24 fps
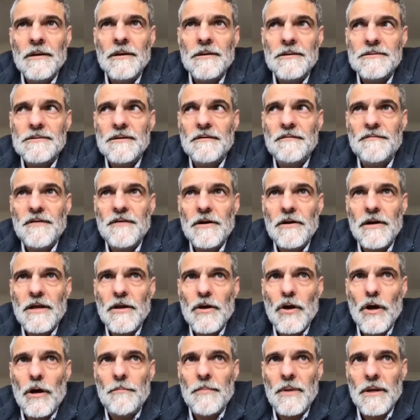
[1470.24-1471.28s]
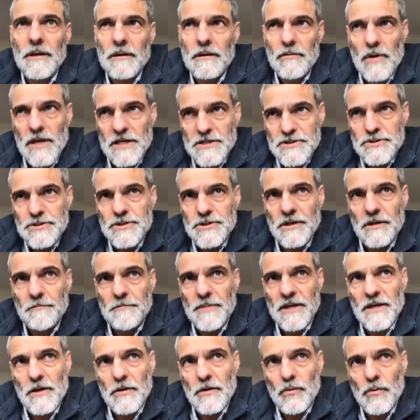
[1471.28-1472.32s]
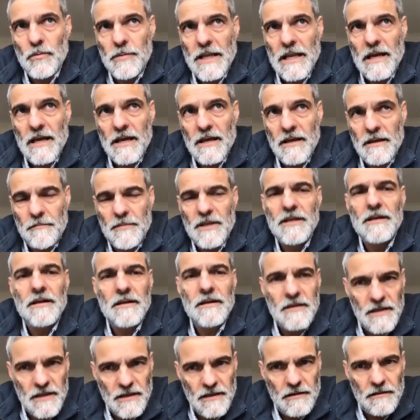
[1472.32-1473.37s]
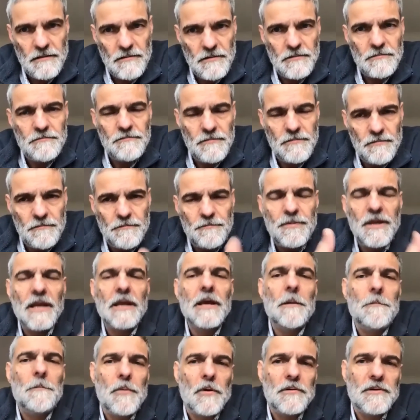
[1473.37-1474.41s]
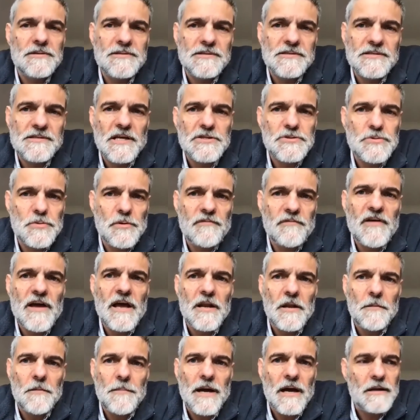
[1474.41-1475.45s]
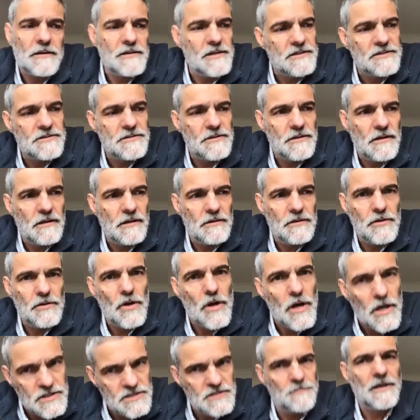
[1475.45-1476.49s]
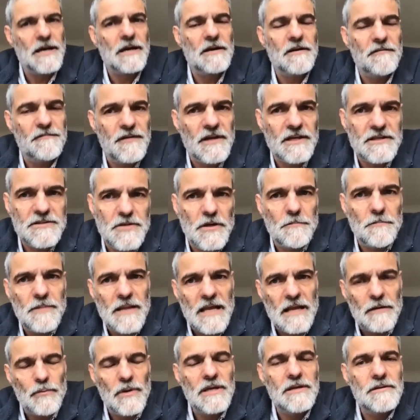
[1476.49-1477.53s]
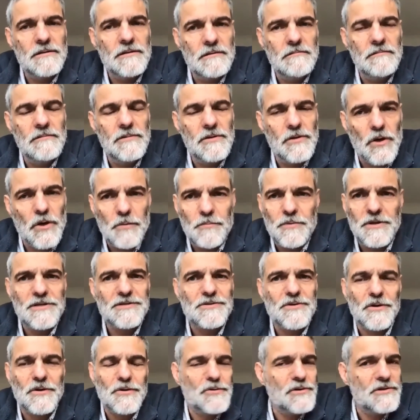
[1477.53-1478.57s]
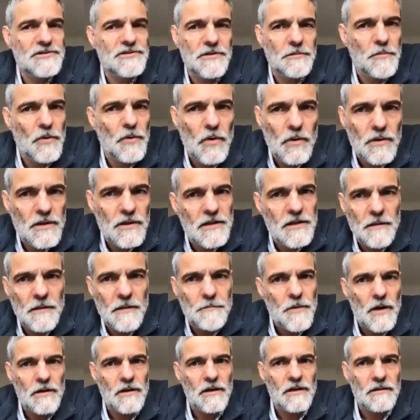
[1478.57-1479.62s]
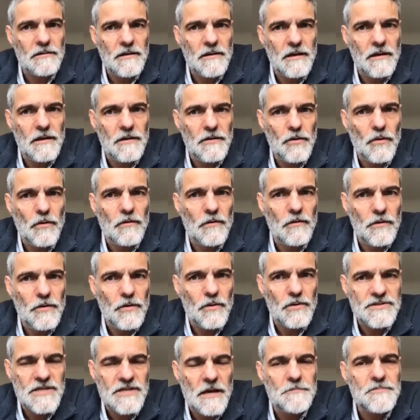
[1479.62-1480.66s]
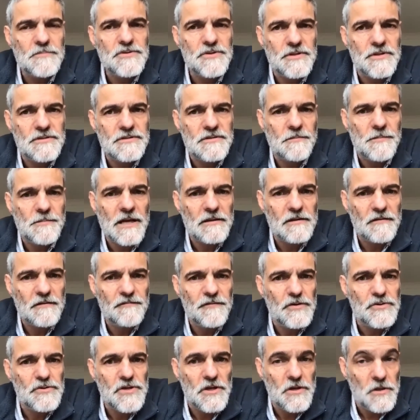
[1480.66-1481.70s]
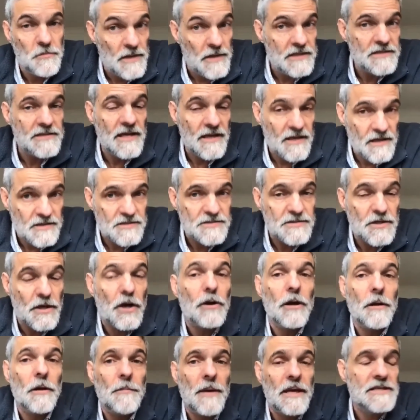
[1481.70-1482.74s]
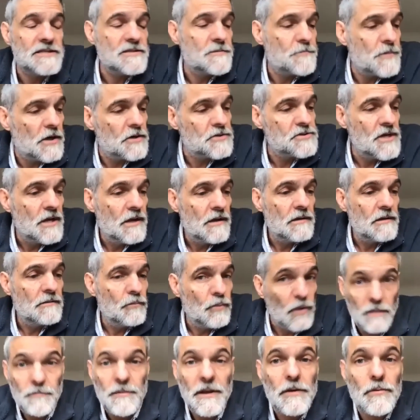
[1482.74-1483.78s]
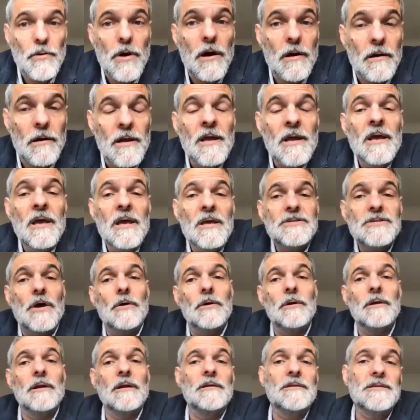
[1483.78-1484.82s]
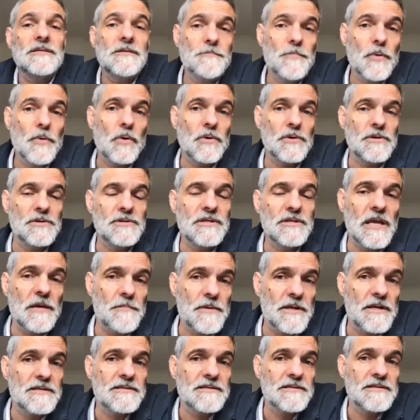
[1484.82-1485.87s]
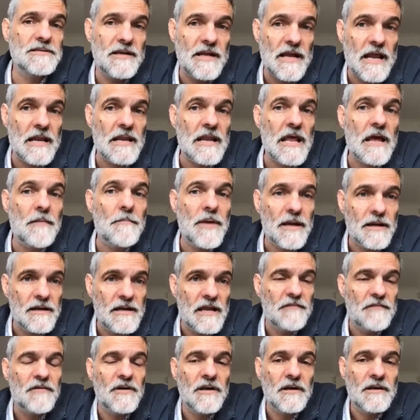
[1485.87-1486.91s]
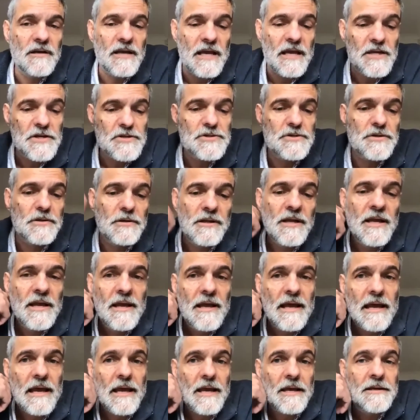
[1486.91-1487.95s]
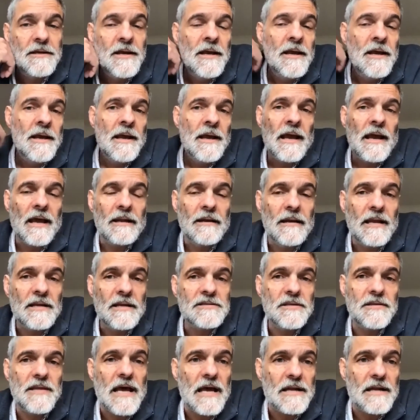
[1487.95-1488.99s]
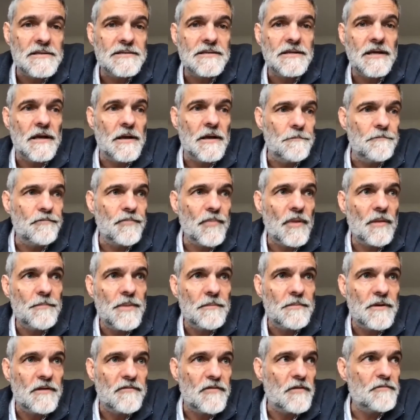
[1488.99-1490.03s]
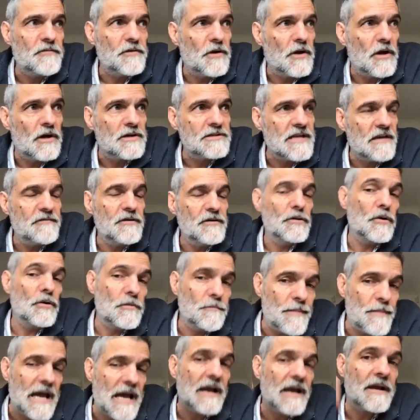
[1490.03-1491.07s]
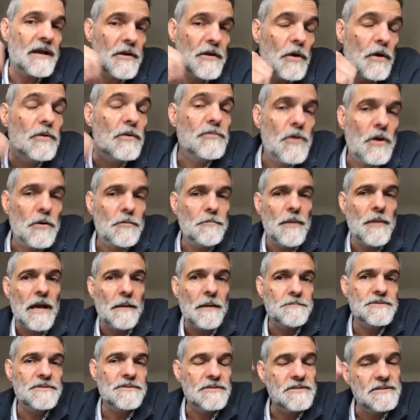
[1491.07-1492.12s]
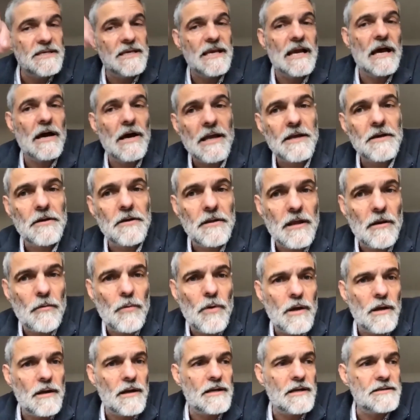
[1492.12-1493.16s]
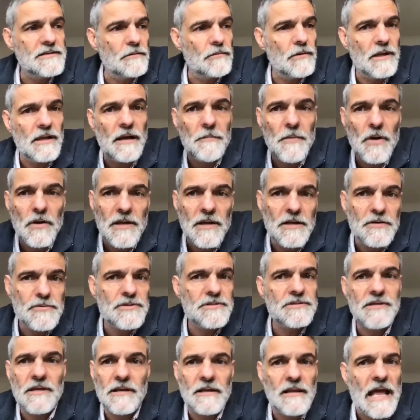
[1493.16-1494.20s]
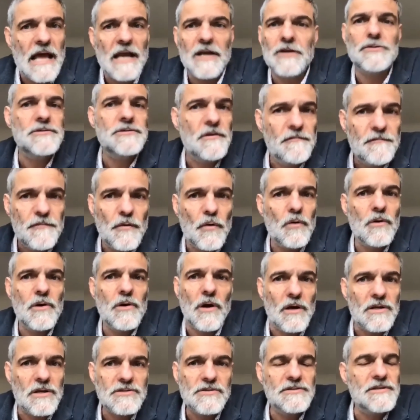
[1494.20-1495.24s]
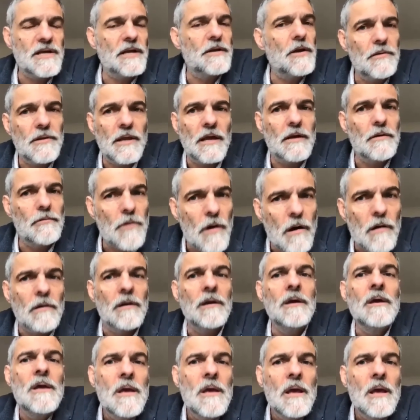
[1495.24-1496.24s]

So a very common question, but normally I immediately pick up on this discussion we've had about it's not about a fixed term plan. Nobody's got a crystal ball in their pocket. Your assumptions about the future, and you may take a scenario based approach, will be wrong. So it is important to keep it as a dynamic navigational aid. And linked to that, people have often asked, have you looked back at old roadmaps to see how accurate they were? And I say, well, I'm not interested in accuracy of forecasts because I know they're wrong.